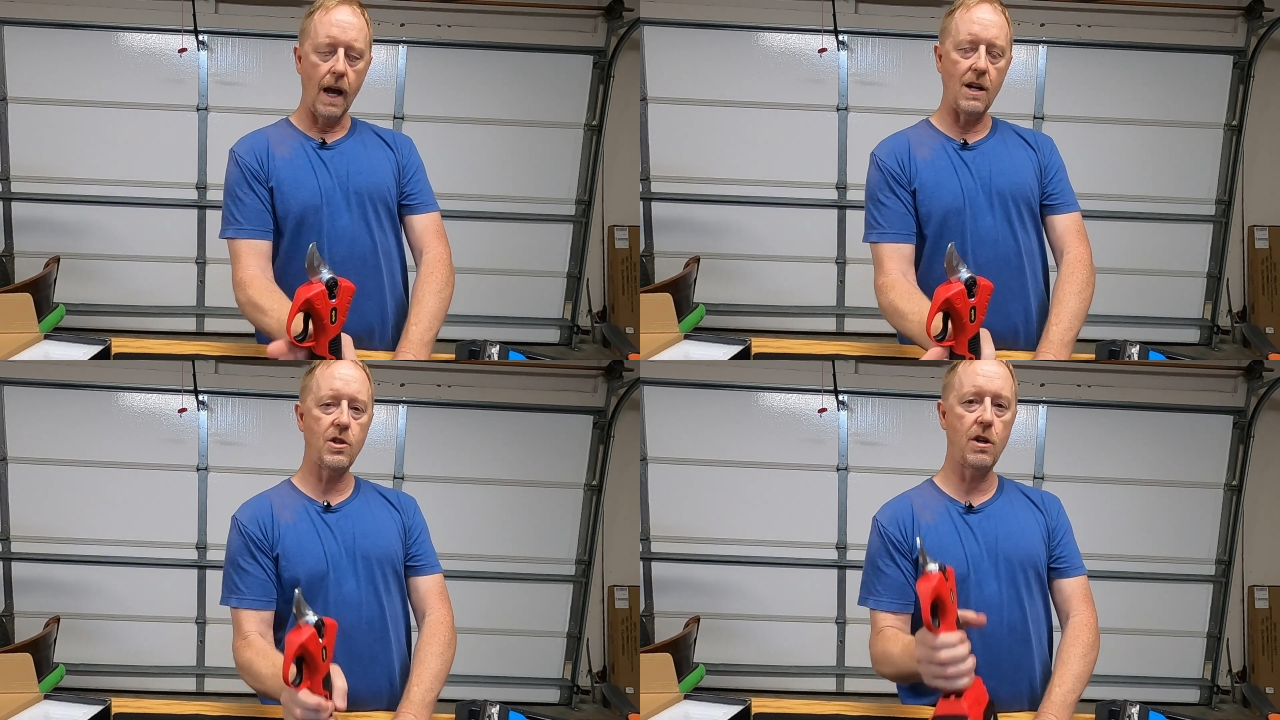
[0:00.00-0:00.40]

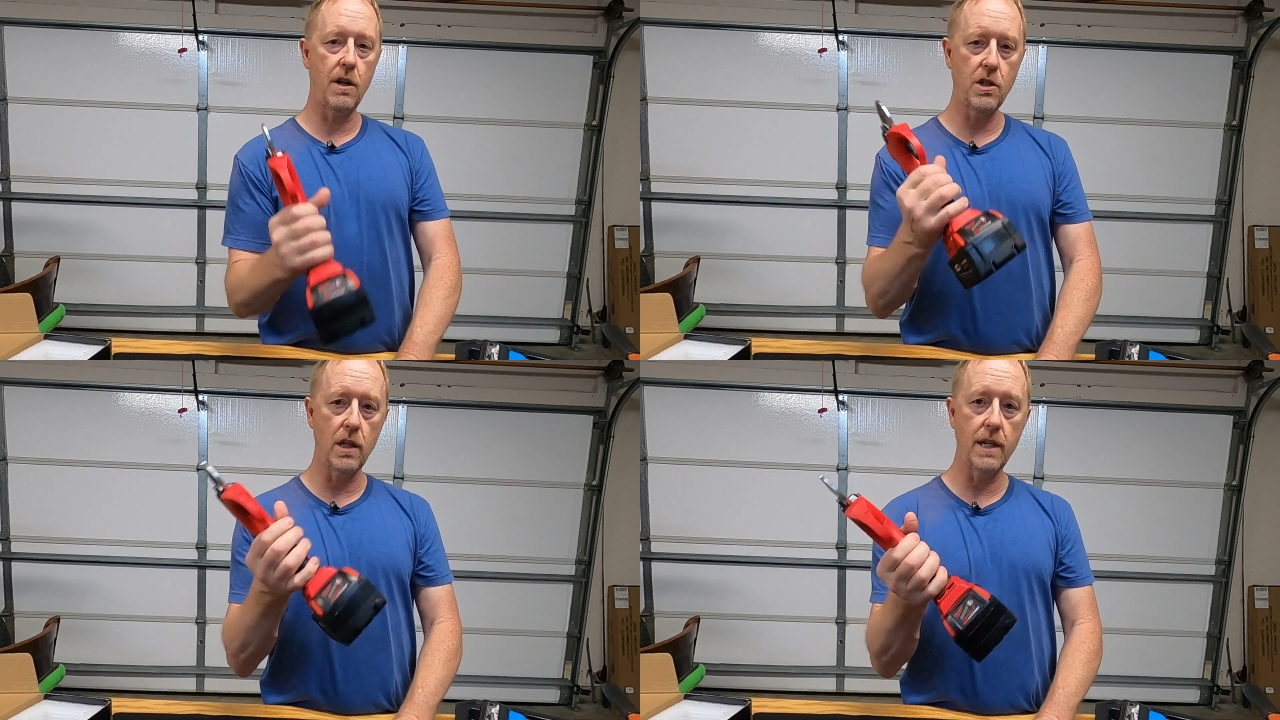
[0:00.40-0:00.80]
I
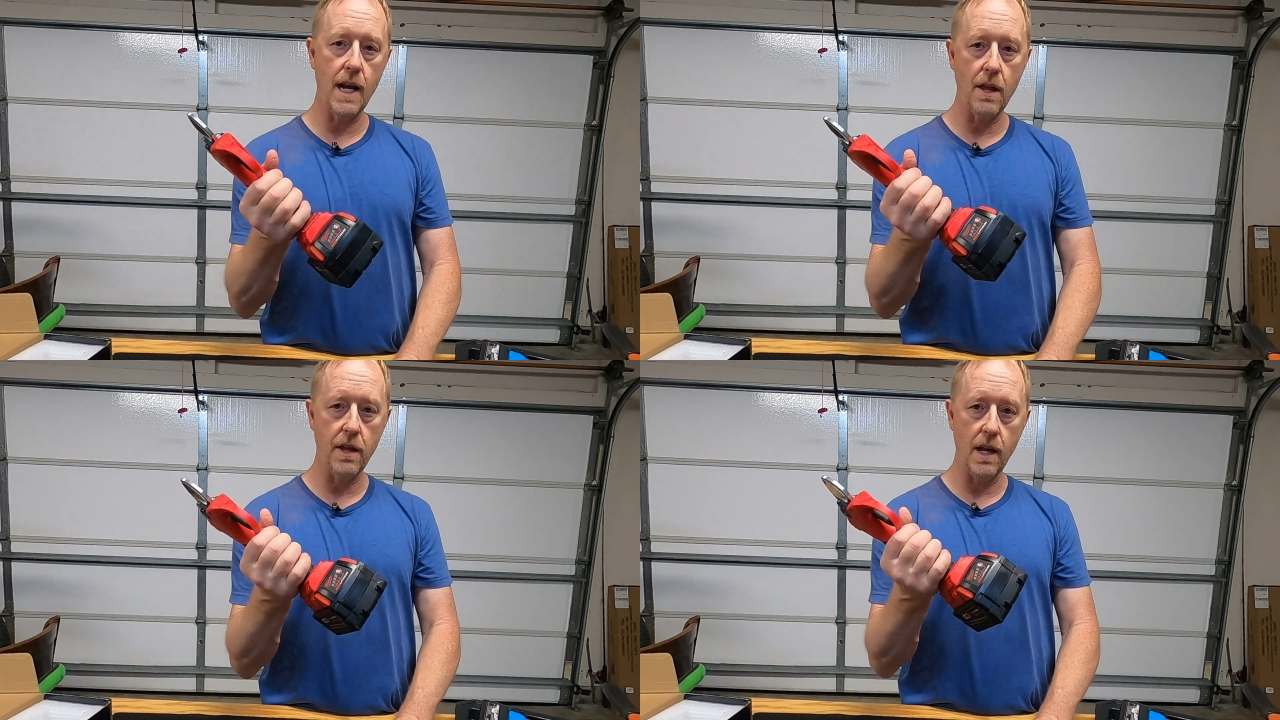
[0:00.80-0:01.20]
seriously
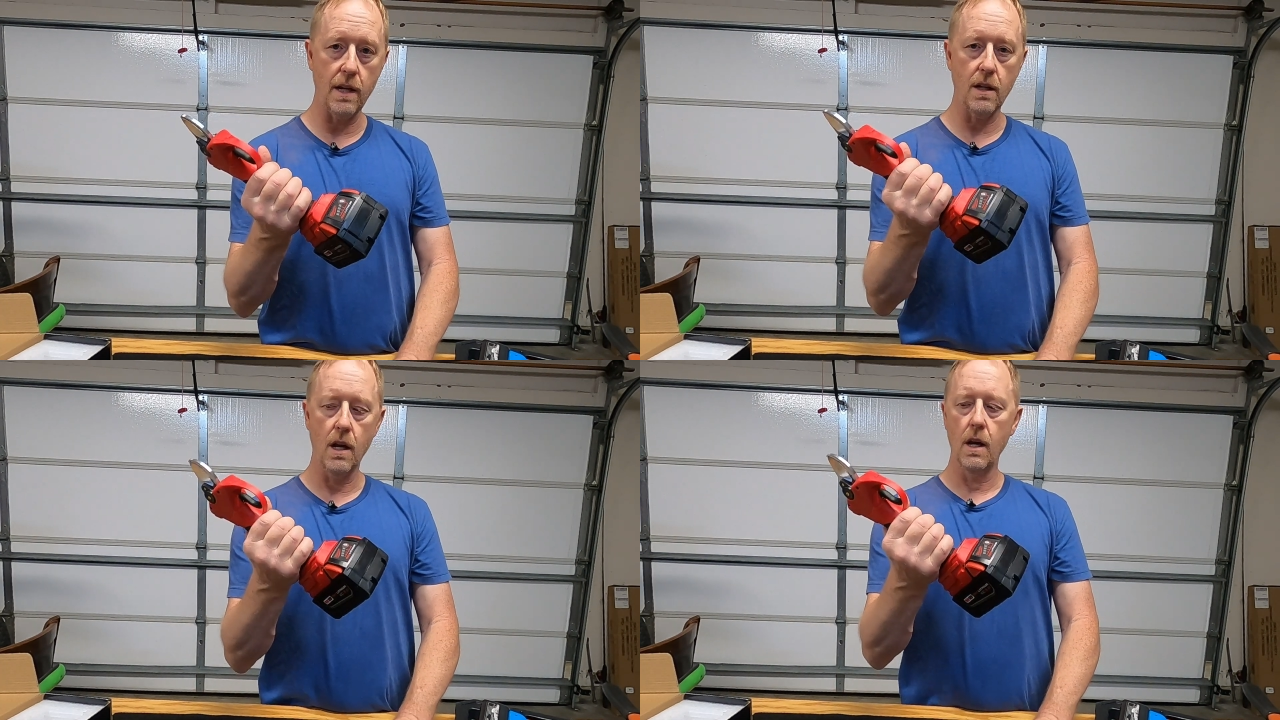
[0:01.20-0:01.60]
doubt
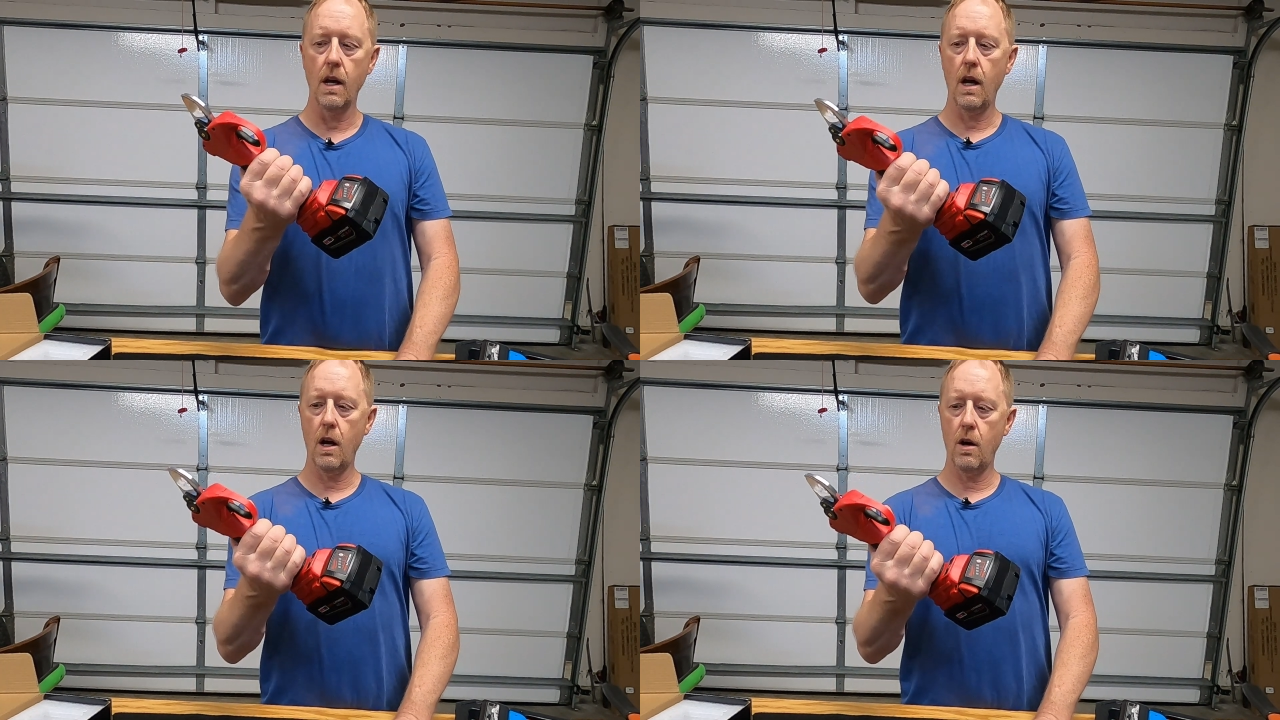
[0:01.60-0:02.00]
that.
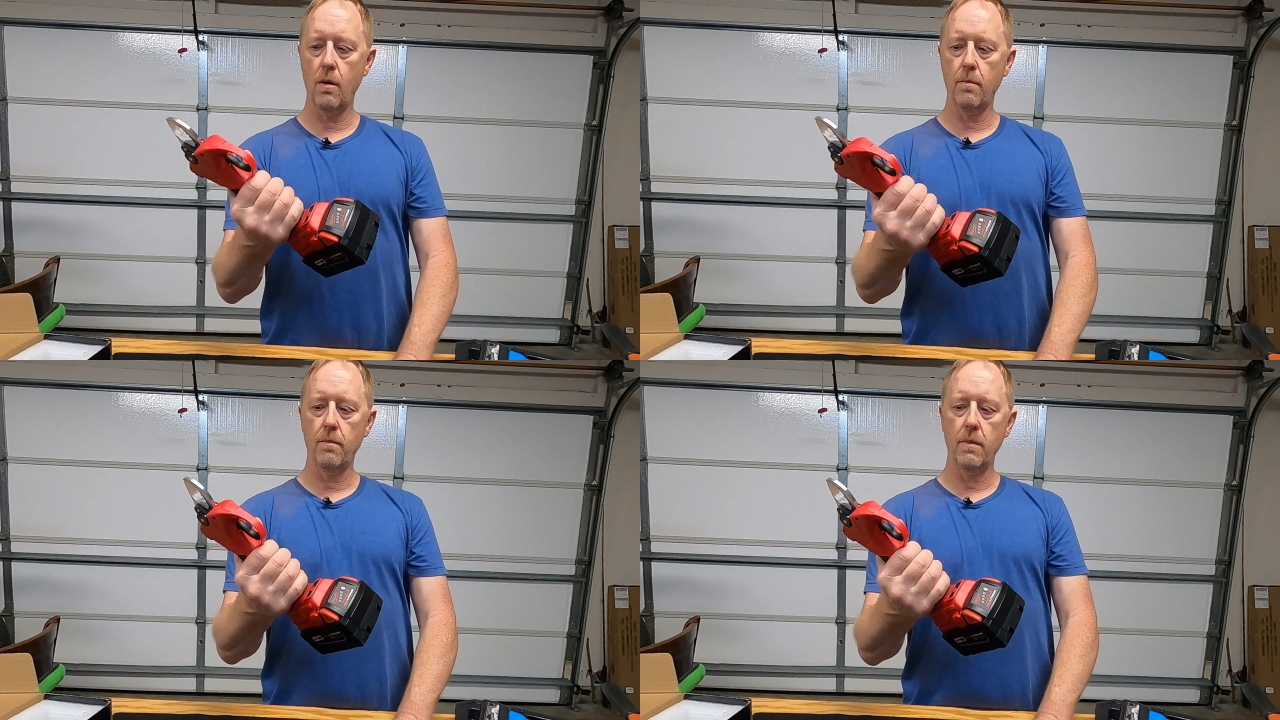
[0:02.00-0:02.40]

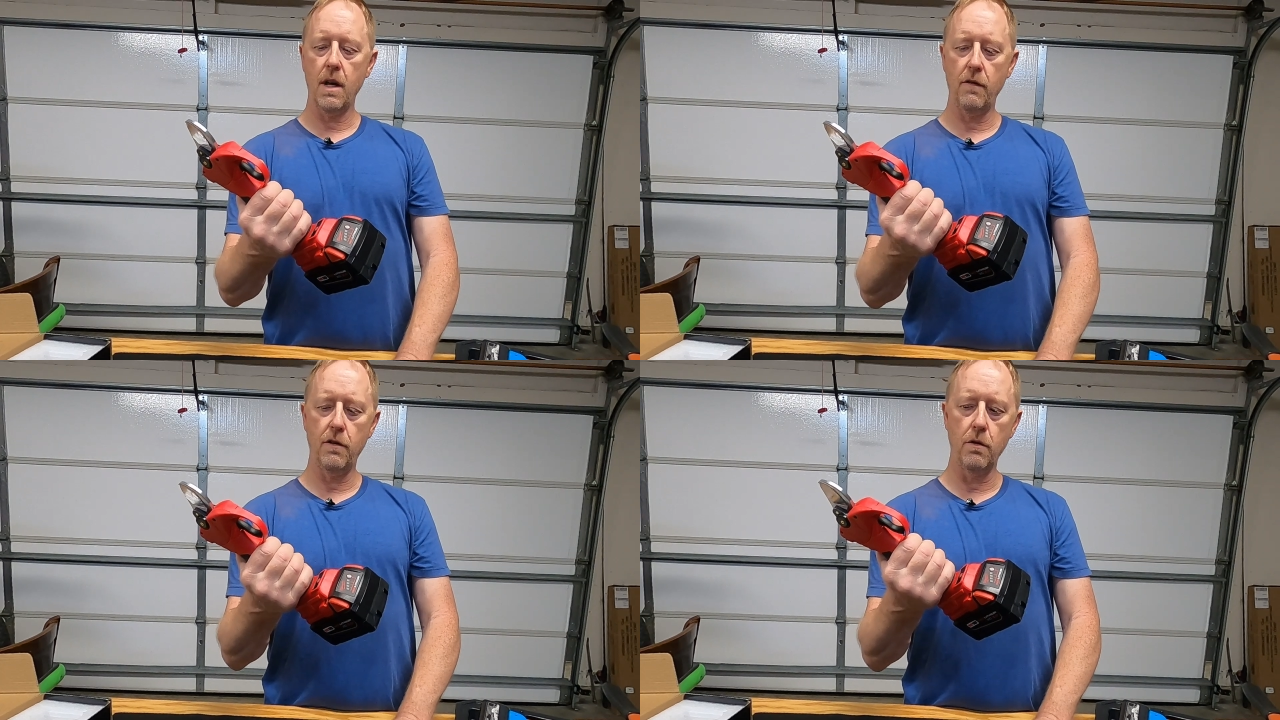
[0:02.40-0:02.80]
If